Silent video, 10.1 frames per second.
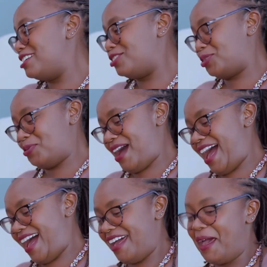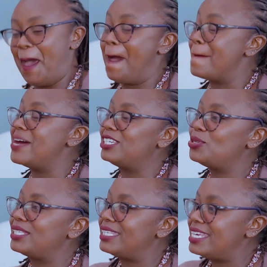wasn't sure. But
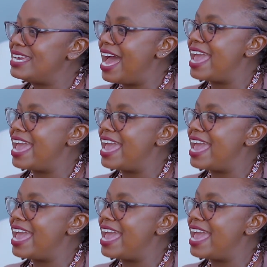you see,